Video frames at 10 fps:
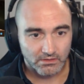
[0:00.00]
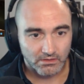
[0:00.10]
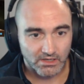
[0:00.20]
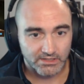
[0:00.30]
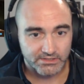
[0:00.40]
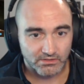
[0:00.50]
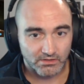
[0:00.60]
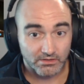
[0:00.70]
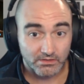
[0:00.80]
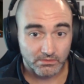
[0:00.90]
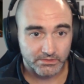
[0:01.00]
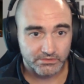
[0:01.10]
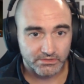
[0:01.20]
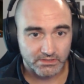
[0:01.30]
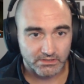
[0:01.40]
Lost Ark. Oh,
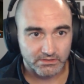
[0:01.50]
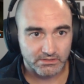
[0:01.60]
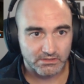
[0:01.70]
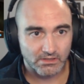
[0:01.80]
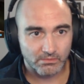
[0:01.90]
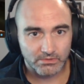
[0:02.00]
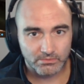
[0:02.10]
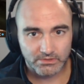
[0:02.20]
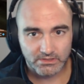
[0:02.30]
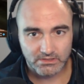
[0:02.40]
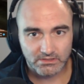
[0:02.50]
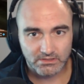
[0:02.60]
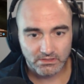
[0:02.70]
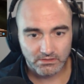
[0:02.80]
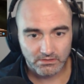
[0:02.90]
interesting. This I wonder when this
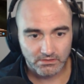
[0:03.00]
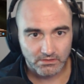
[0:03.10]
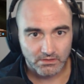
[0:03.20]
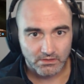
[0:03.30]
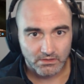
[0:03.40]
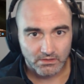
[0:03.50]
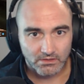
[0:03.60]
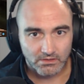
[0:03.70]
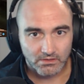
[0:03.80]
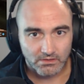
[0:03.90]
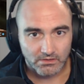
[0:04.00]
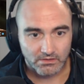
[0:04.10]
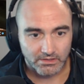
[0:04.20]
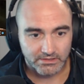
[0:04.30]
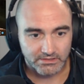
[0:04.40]
is.
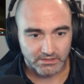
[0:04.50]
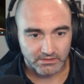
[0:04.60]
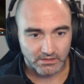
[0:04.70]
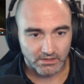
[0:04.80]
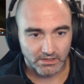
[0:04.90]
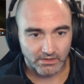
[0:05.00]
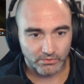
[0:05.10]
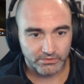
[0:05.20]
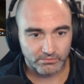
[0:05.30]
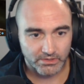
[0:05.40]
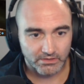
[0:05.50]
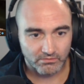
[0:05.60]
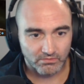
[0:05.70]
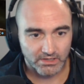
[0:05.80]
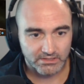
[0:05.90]
Let's see. Uh, Elden Ring,
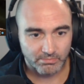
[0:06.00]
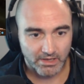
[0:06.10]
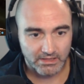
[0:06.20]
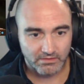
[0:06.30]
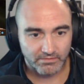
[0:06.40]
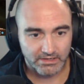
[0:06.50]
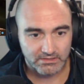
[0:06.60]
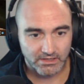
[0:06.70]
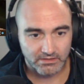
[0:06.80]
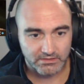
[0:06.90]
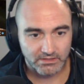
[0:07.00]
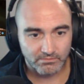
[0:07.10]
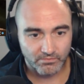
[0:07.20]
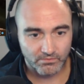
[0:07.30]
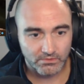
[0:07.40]
Rust, Path of Exile,
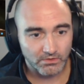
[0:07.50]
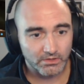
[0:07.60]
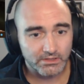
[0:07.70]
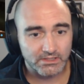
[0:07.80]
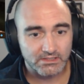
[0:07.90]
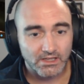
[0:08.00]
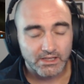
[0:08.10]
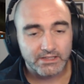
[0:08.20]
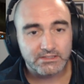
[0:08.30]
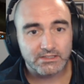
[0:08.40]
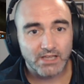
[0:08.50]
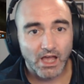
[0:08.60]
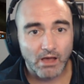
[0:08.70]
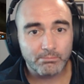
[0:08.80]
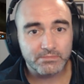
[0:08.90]
Team. Look at this. It's a
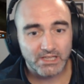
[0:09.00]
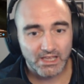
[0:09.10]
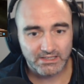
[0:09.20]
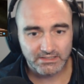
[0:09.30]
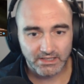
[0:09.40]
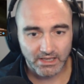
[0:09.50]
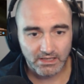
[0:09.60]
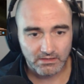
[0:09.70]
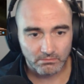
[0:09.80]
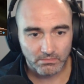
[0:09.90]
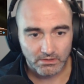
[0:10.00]
top ten game.